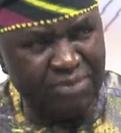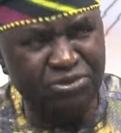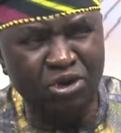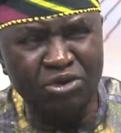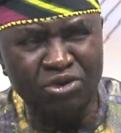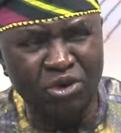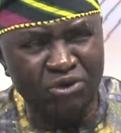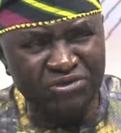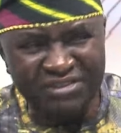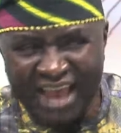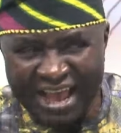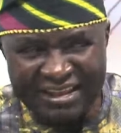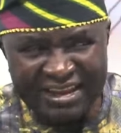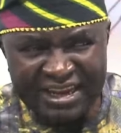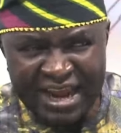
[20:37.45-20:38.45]
I'm talking
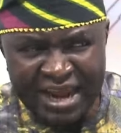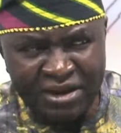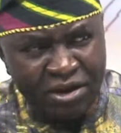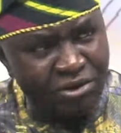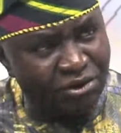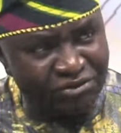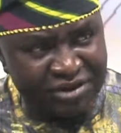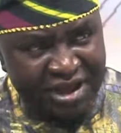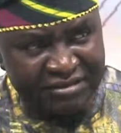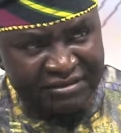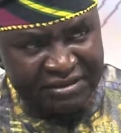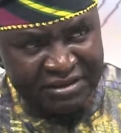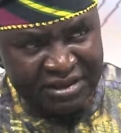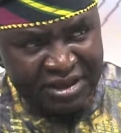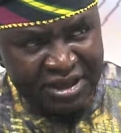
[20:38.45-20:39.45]
of tightening and all of
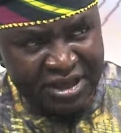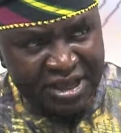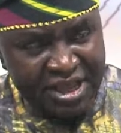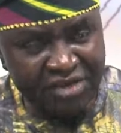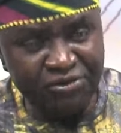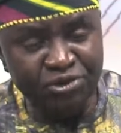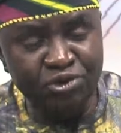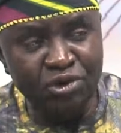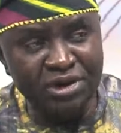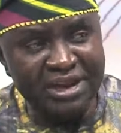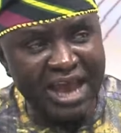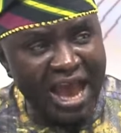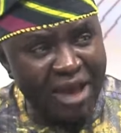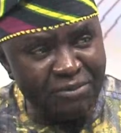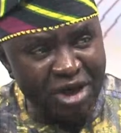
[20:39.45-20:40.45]
that. Even
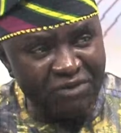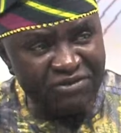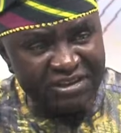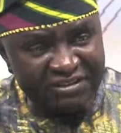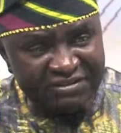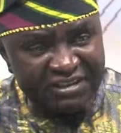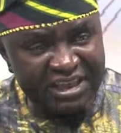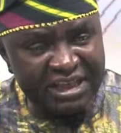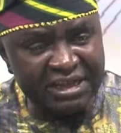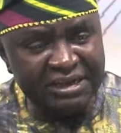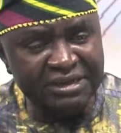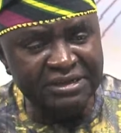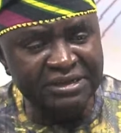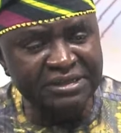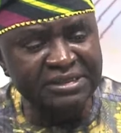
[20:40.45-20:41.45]
though the IMF is
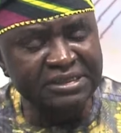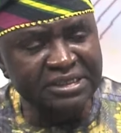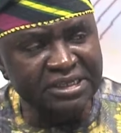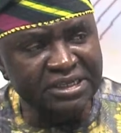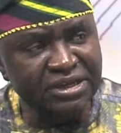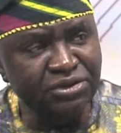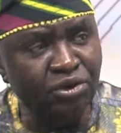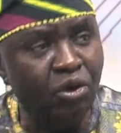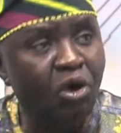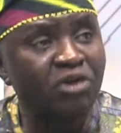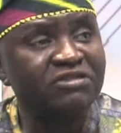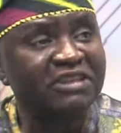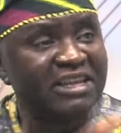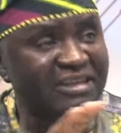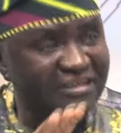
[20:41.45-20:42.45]
still you know,
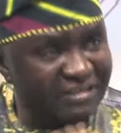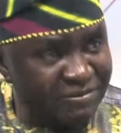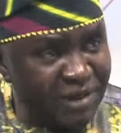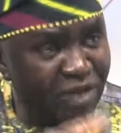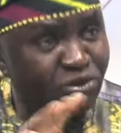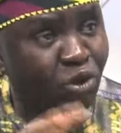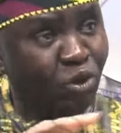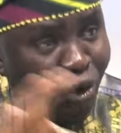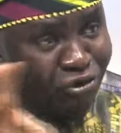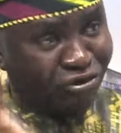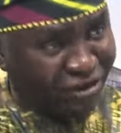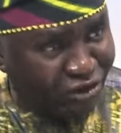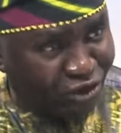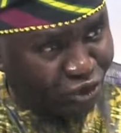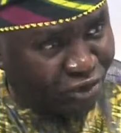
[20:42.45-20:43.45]
urging the CBN to
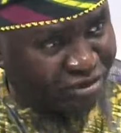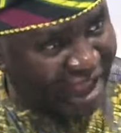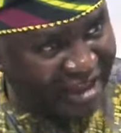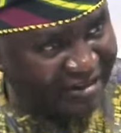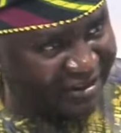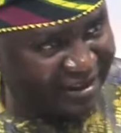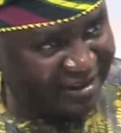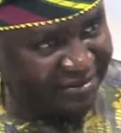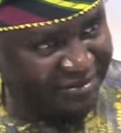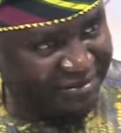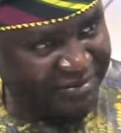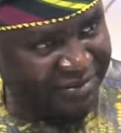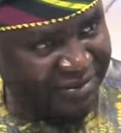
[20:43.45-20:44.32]
continue to tighten.